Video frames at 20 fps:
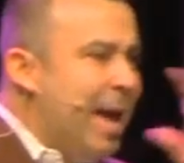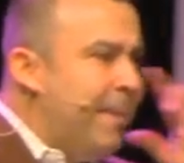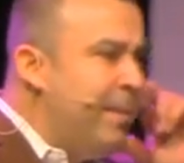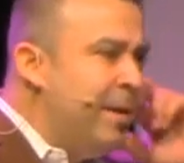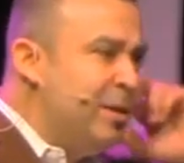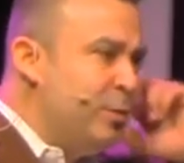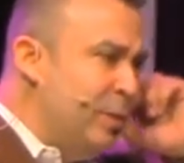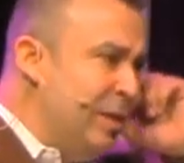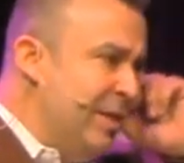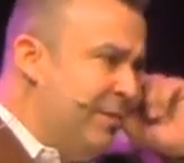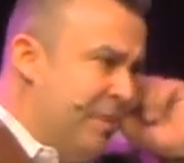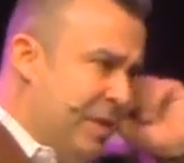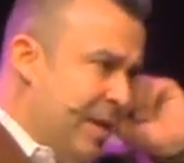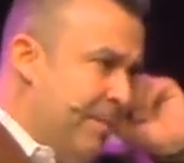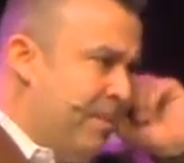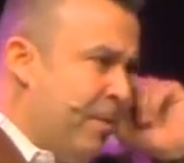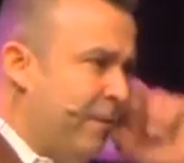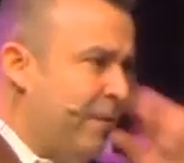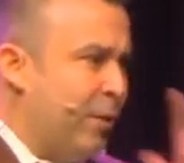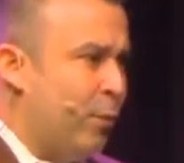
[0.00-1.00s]
happen because we live in an
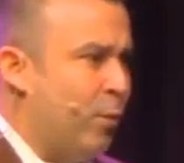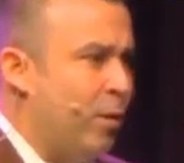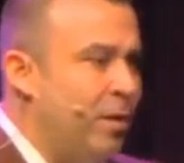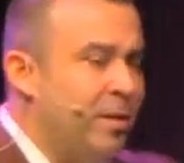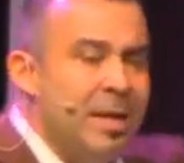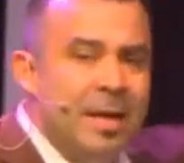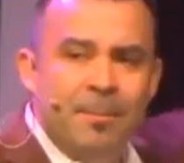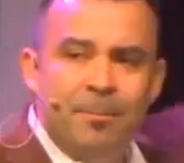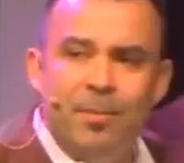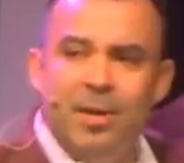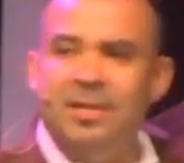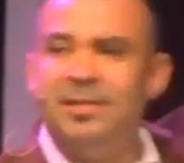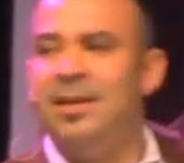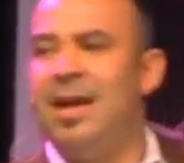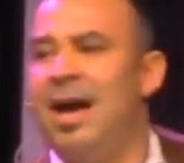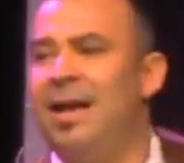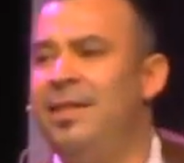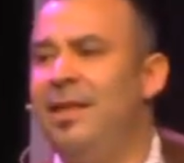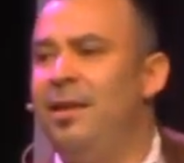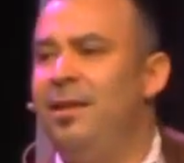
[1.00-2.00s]
imperfect world. Praise
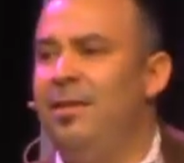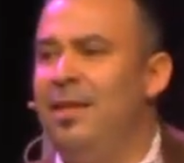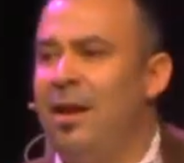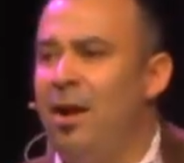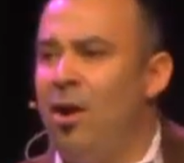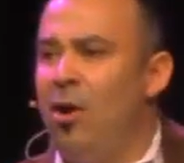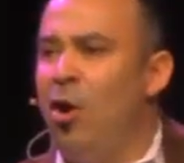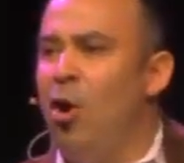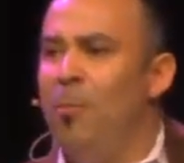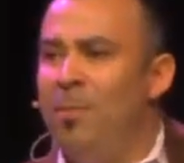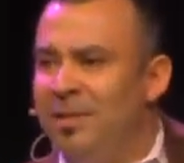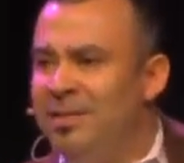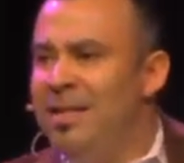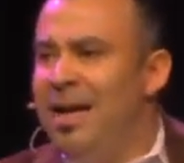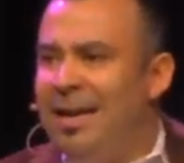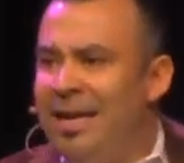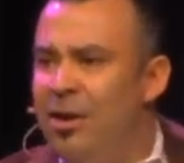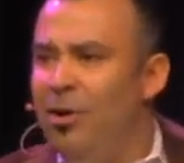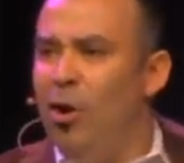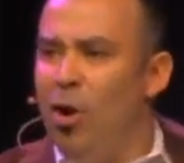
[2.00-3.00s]
God that, that our hope is
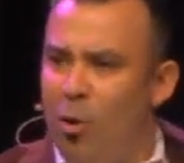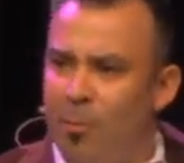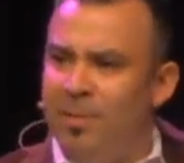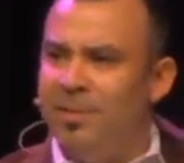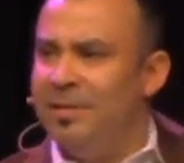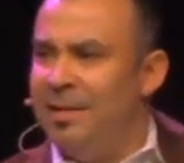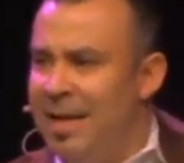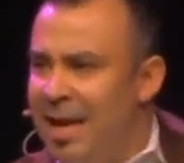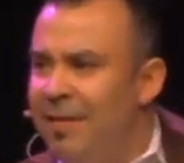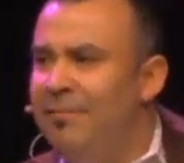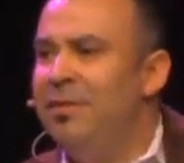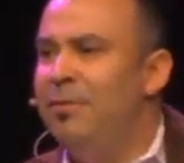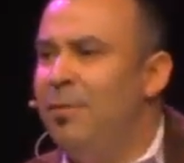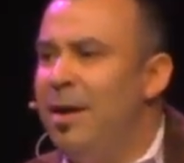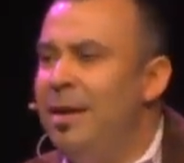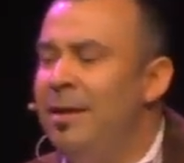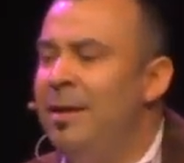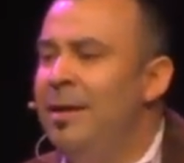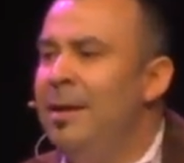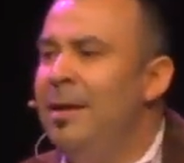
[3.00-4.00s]
not here, our hope is in heaven,
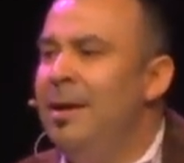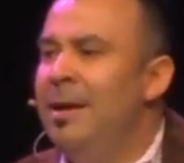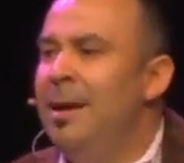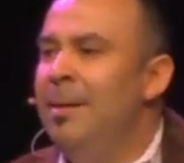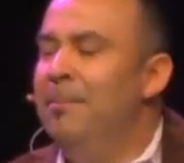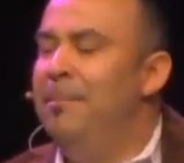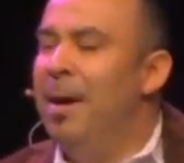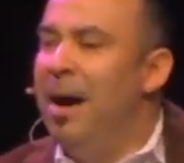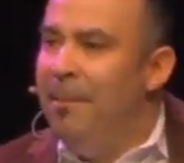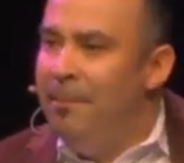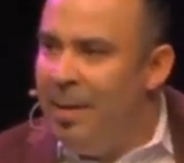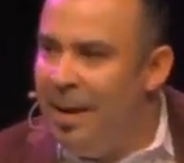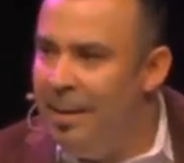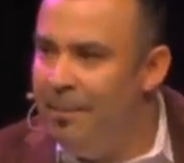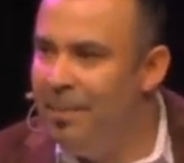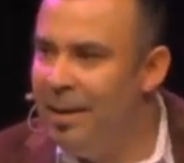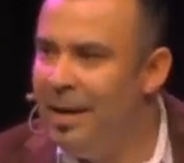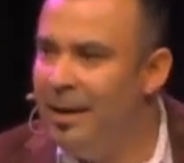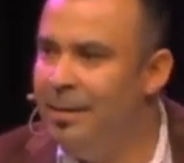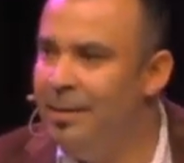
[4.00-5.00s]
right? But,
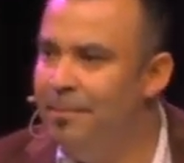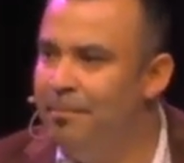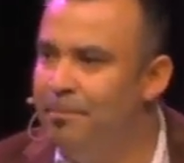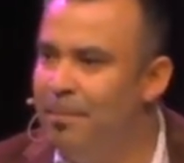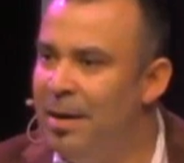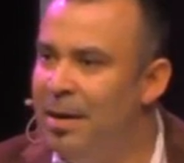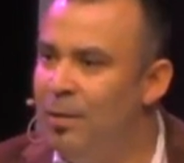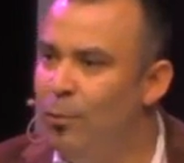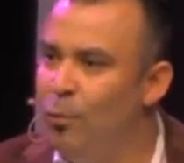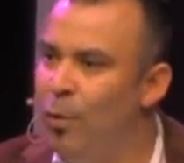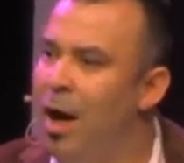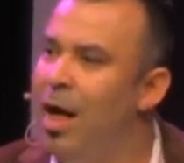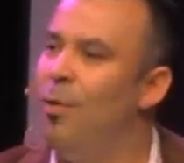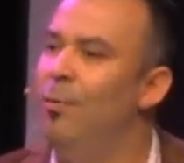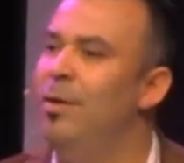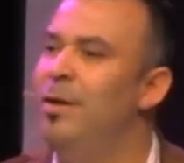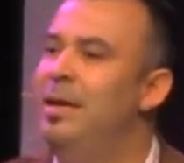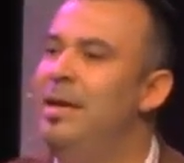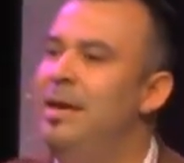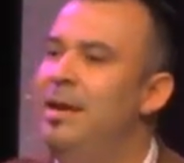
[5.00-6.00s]
but, but, but while
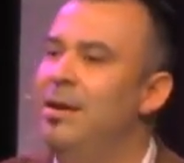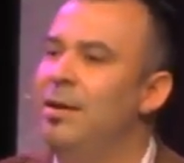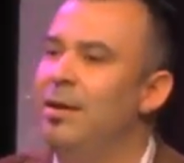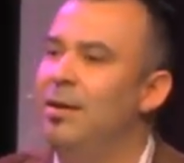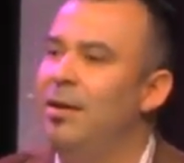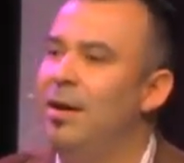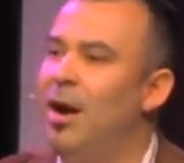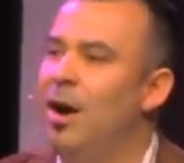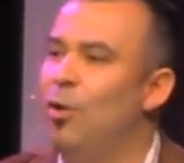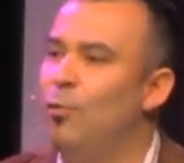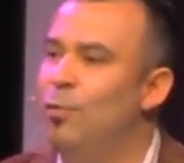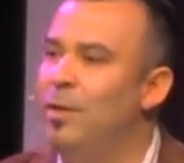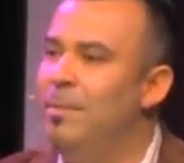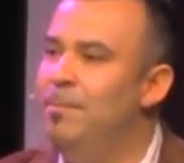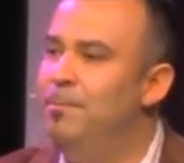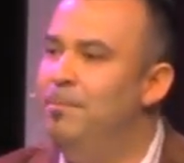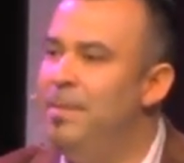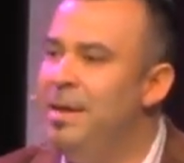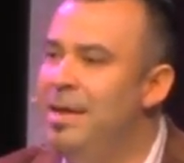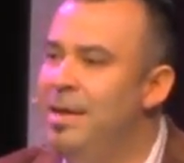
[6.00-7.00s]
we're here, are we
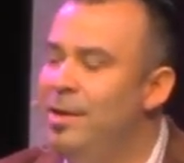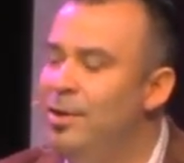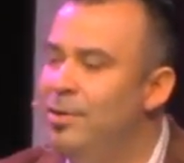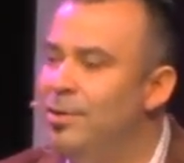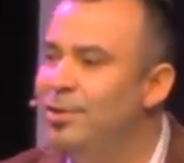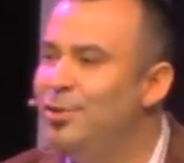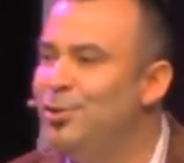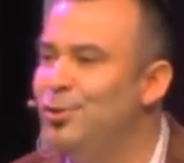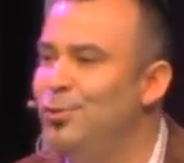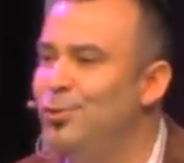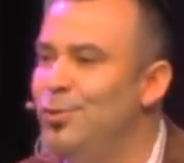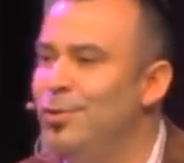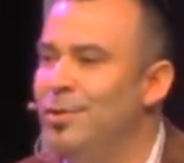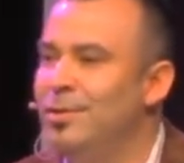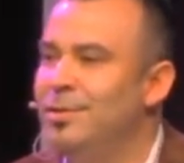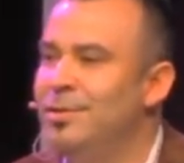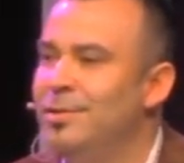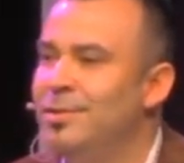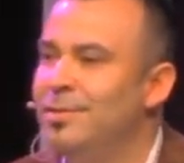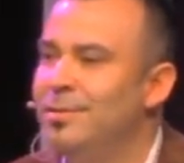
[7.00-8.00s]
being good
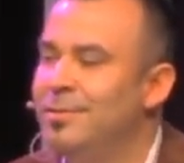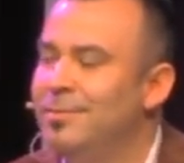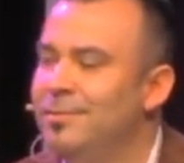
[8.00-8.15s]
stewards